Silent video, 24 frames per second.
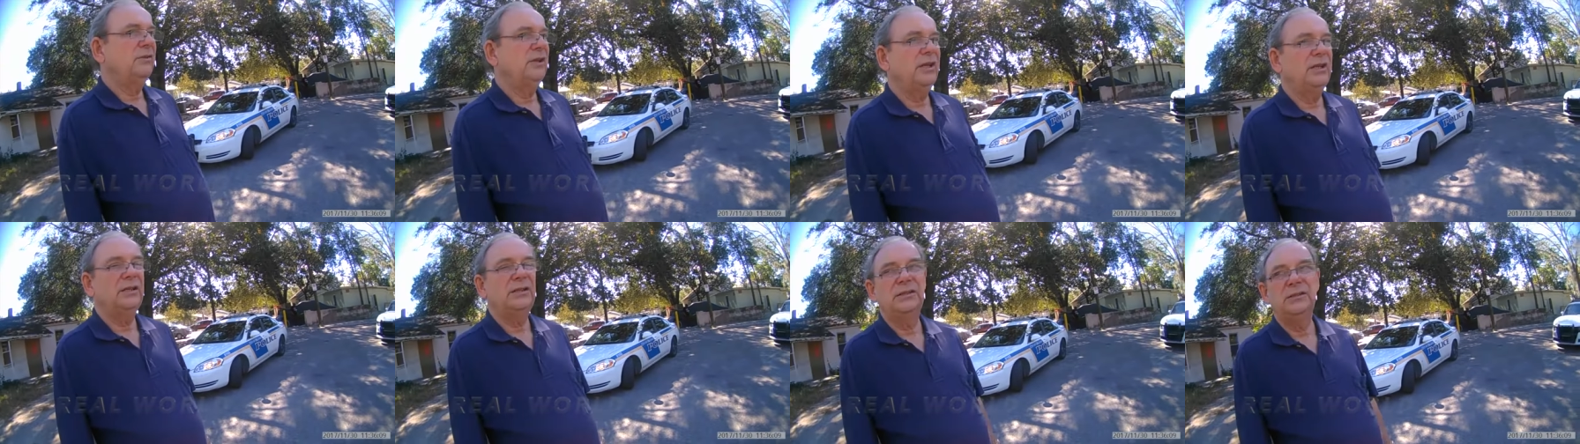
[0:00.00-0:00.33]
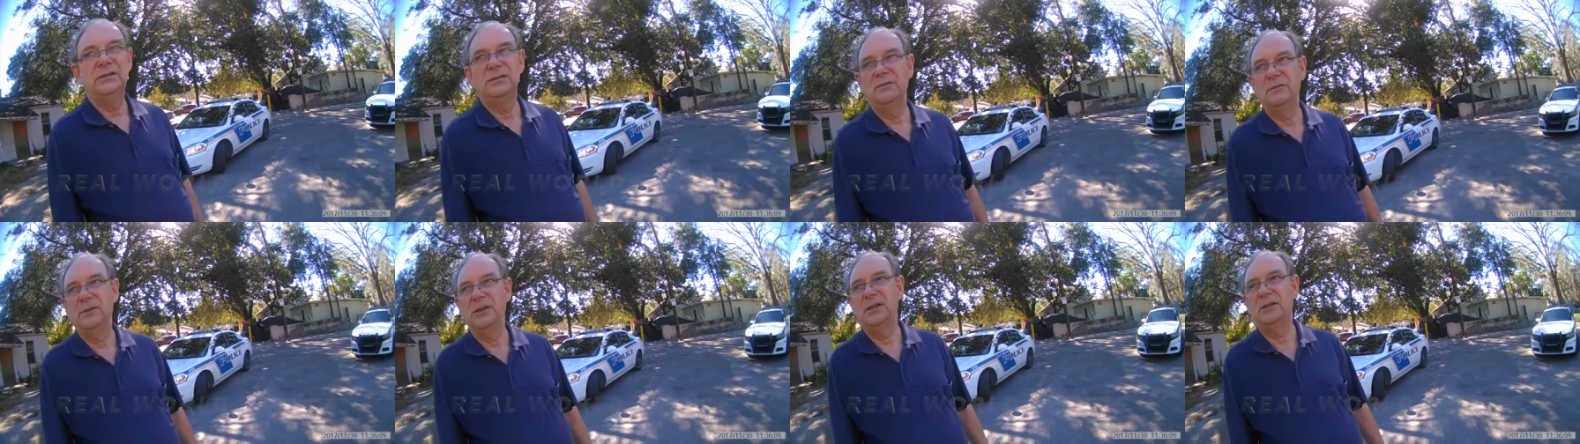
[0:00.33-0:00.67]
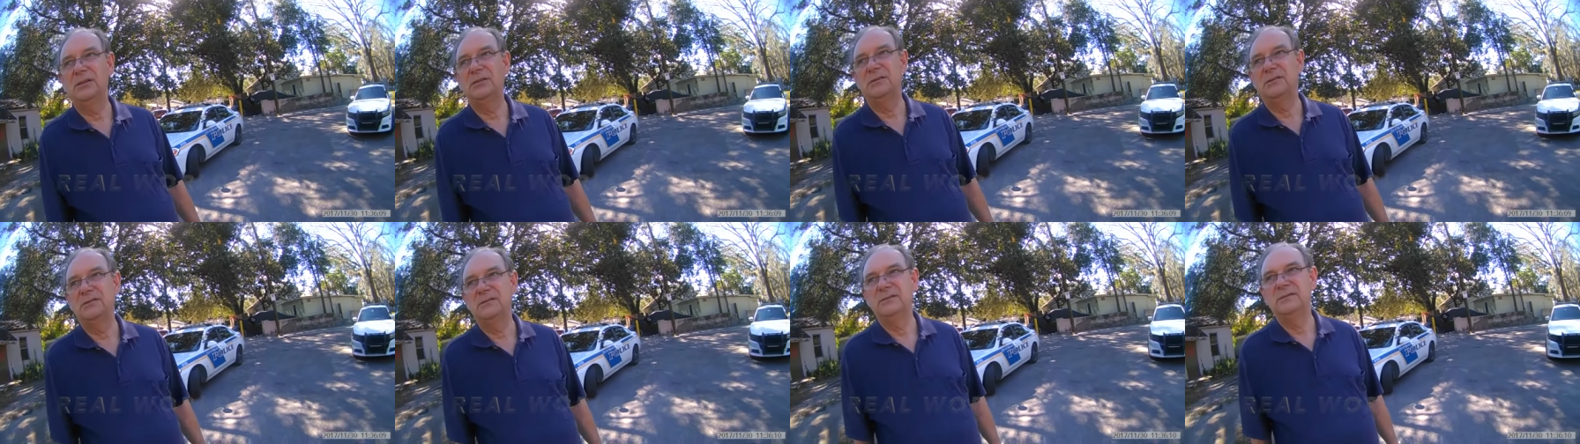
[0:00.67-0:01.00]
Okay.
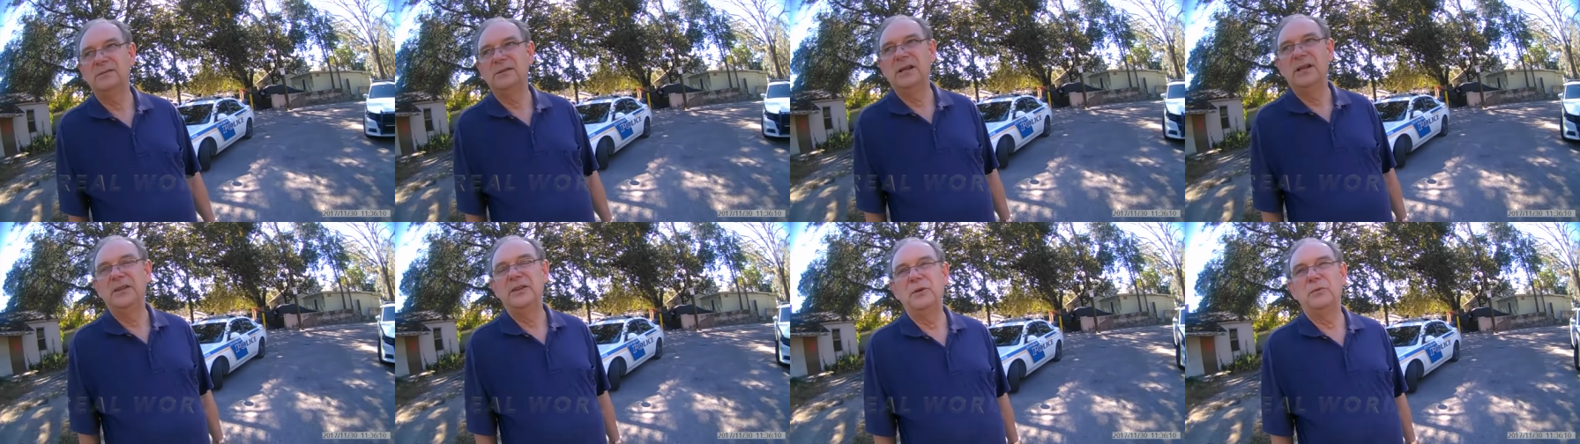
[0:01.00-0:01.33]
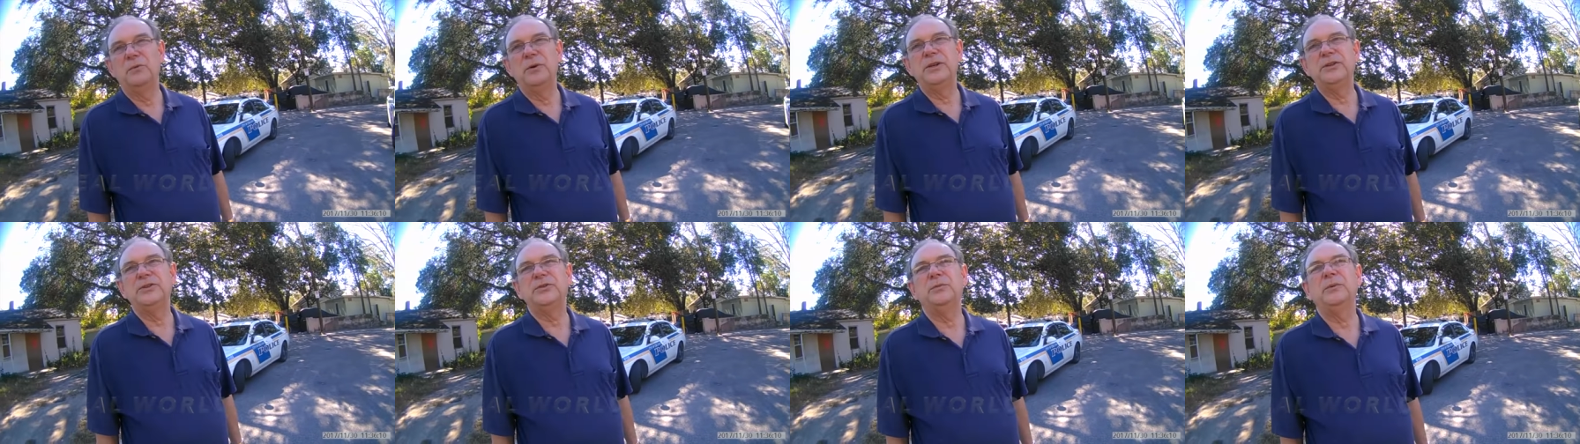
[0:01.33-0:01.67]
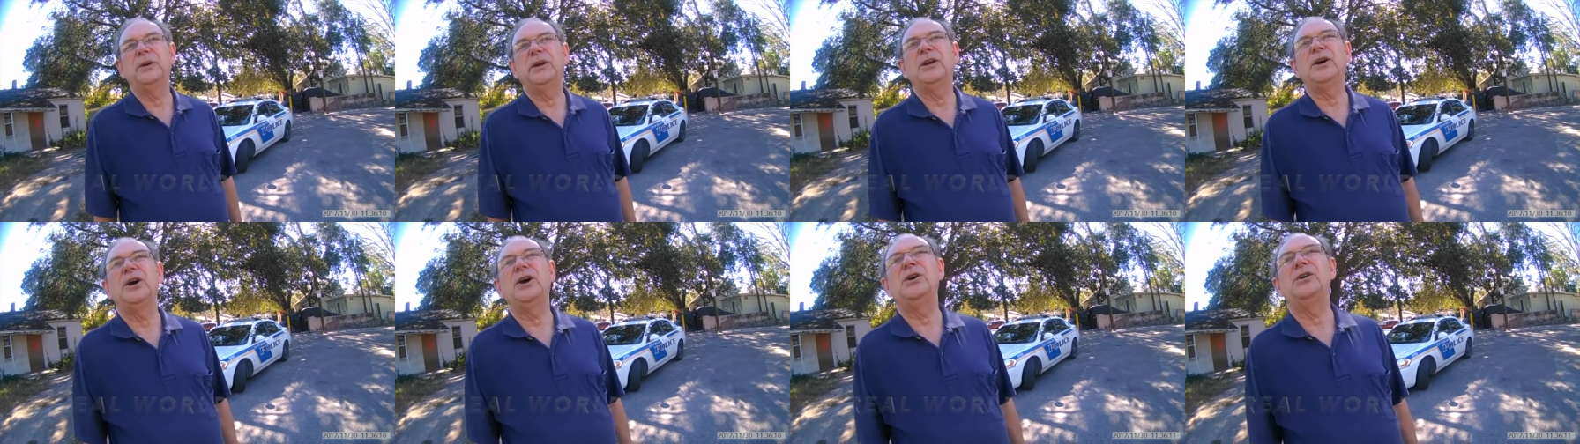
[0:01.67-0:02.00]
Well, the reason
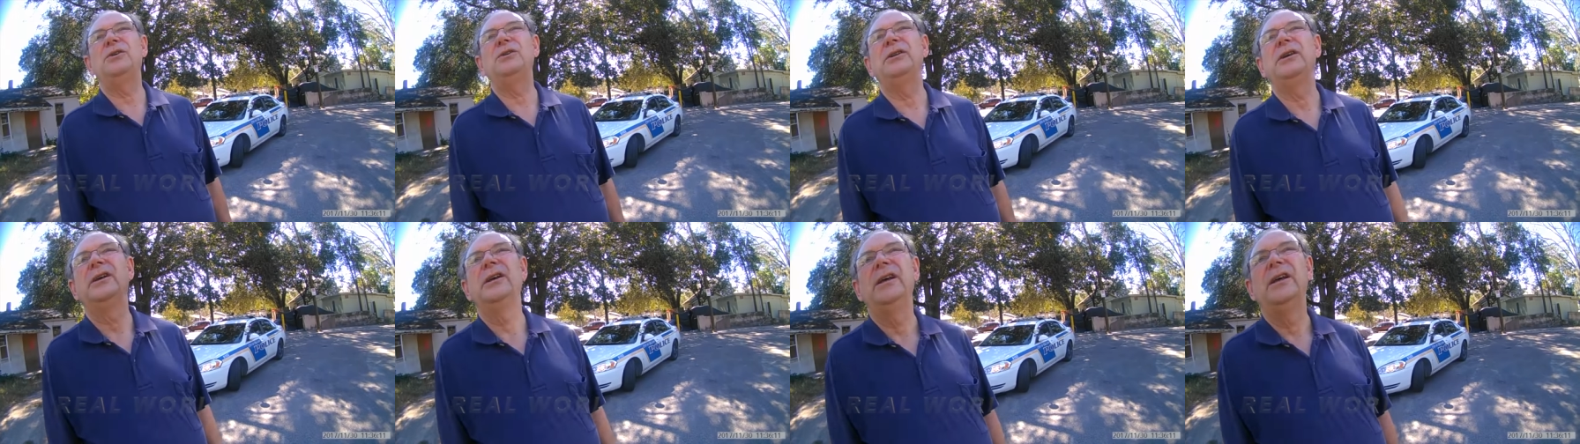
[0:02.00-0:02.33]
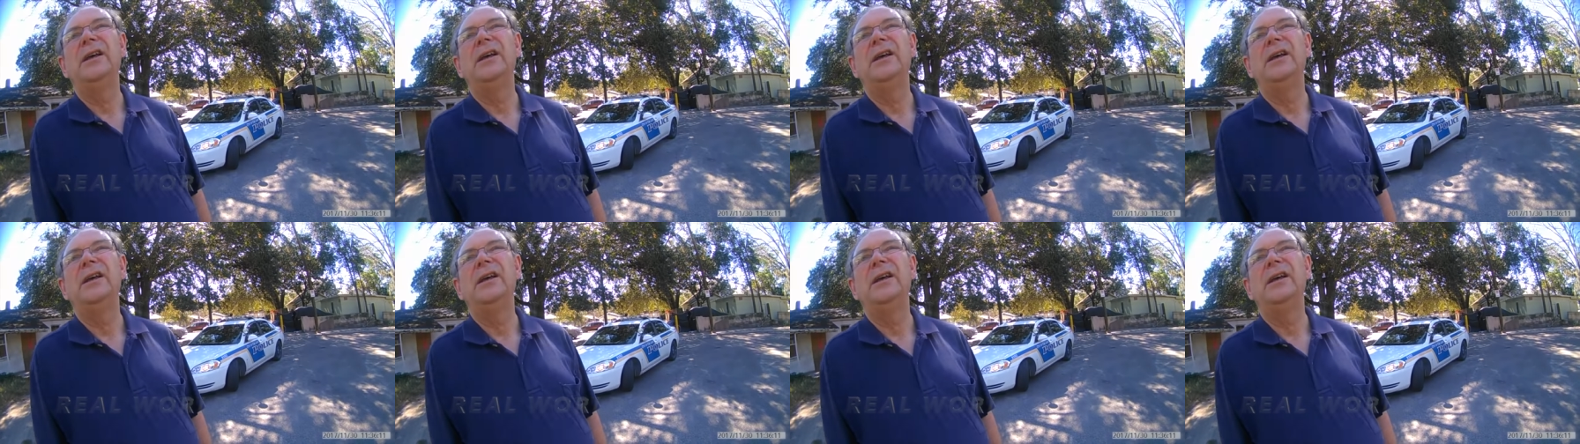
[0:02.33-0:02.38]
we call